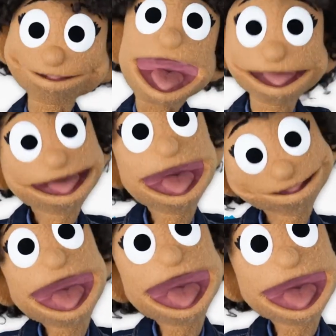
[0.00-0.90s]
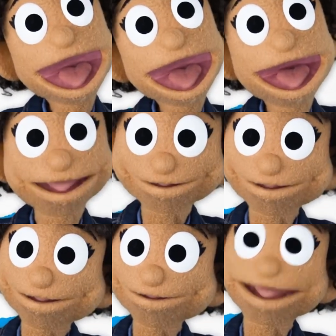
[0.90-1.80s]
me fix my curls.
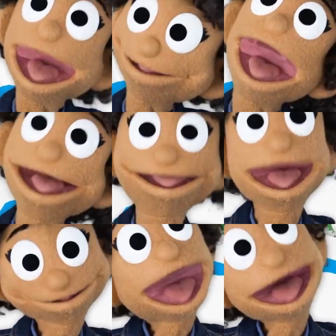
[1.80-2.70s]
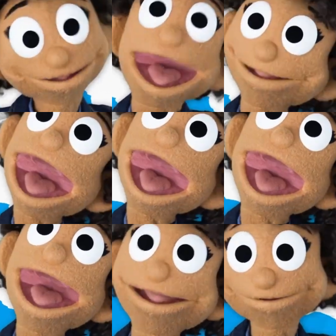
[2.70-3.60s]
You've tuned into Callie's
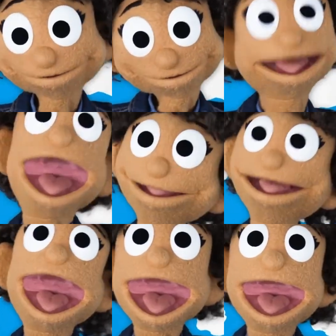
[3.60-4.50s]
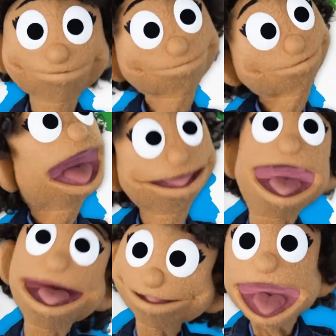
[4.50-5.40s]
world. That's right, boys
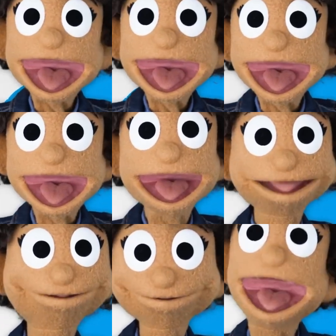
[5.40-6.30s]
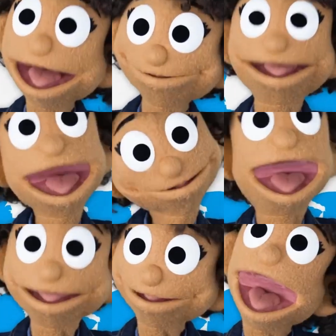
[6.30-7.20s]
and girls.
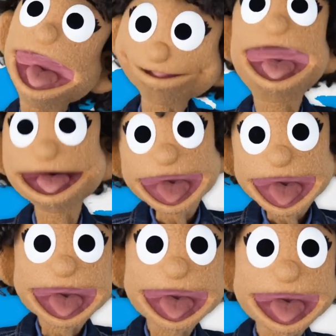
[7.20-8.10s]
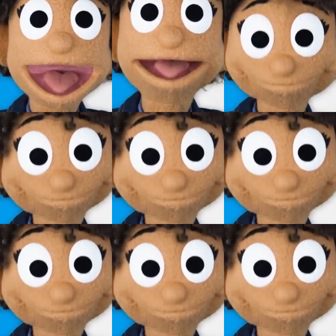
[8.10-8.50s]
Welcome to Callie's world.